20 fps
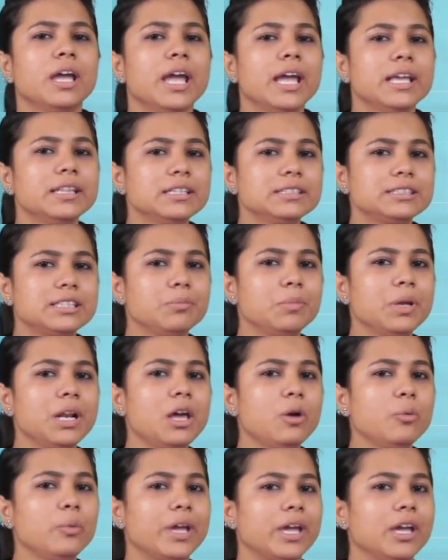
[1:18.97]
In the
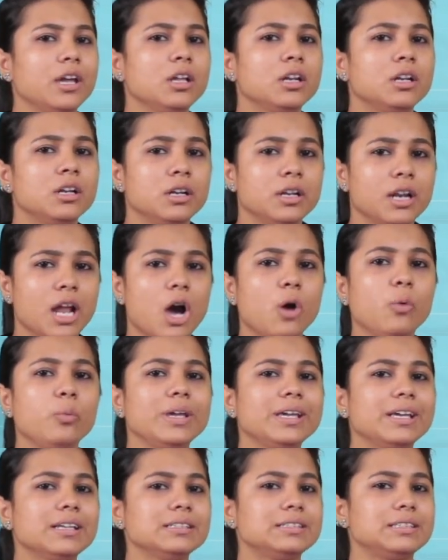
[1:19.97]
similar way, now
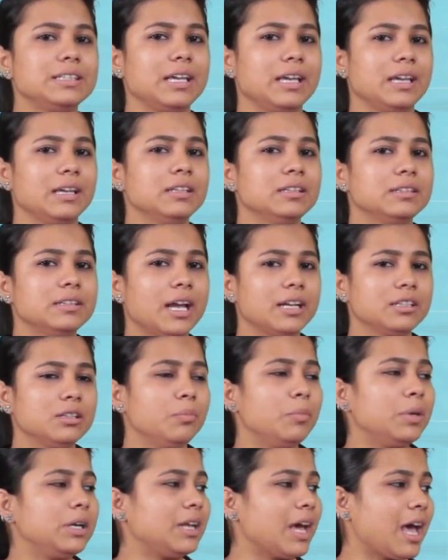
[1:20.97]
we can say that the
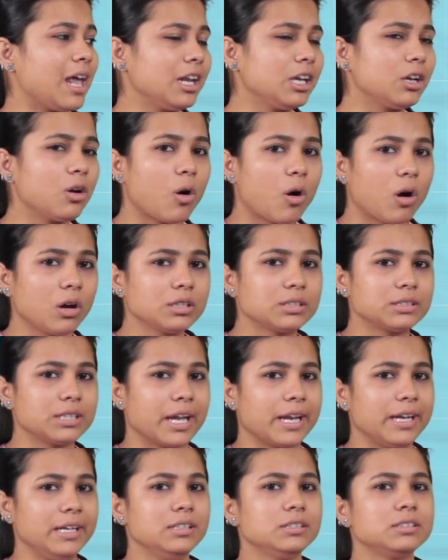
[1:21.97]
metallic
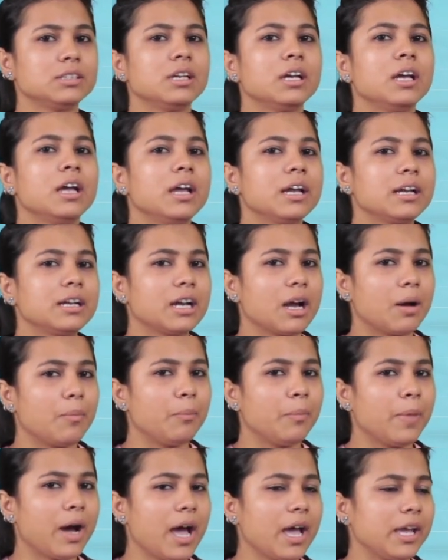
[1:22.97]
oxides
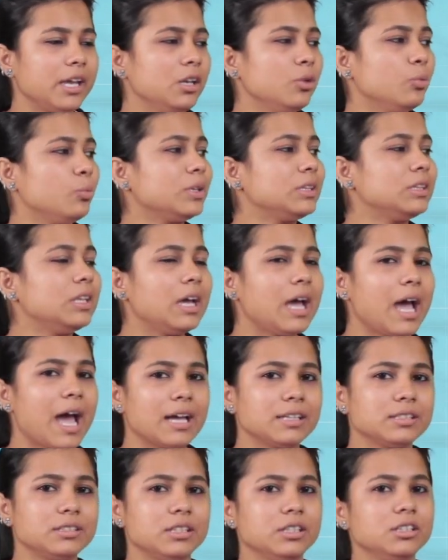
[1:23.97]
combine with the
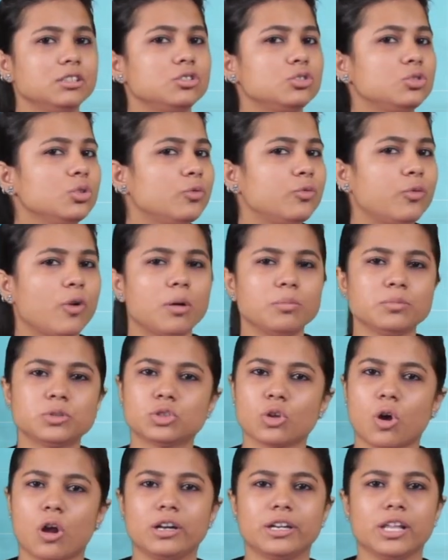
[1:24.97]
acids to form
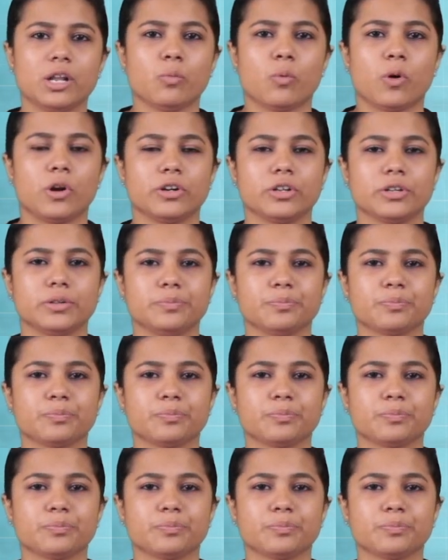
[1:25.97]
salt and water.